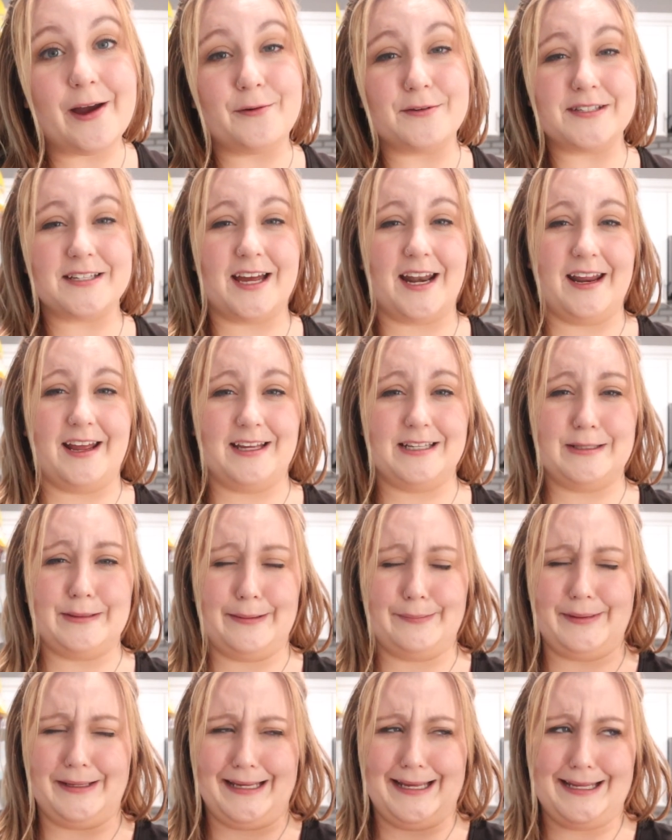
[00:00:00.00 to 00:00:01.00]
I was kind of
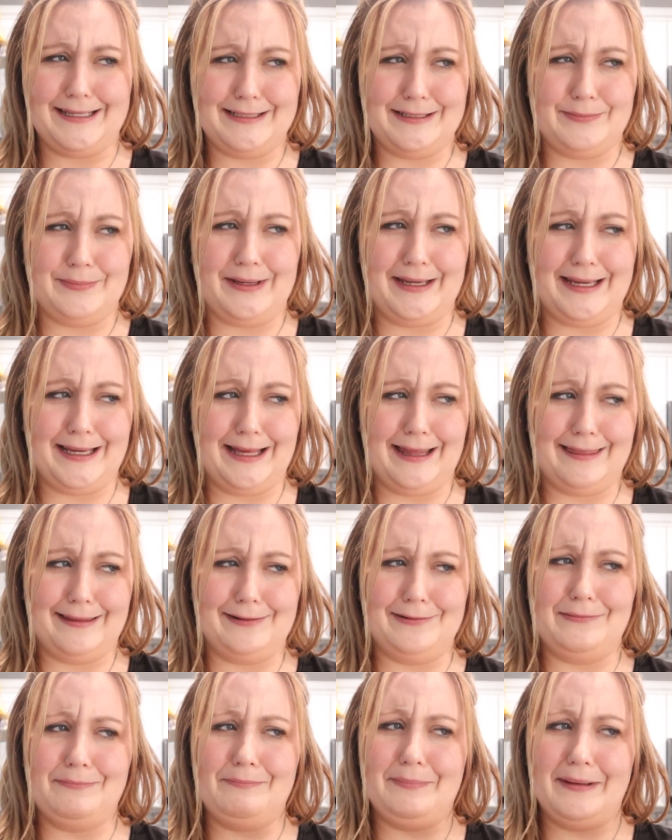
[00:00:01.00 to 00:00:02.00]
expecting it to be a
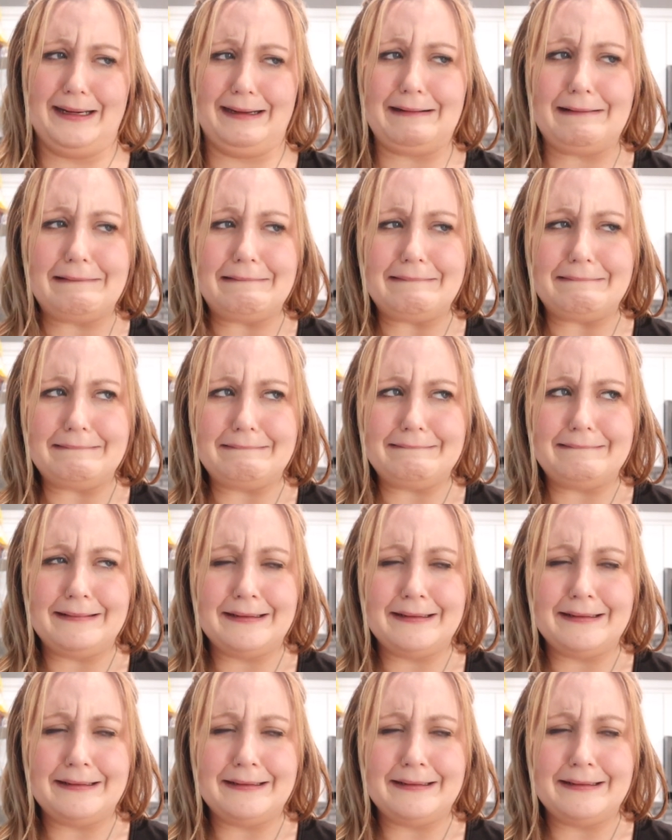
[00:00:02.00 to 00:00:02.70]
little bitter.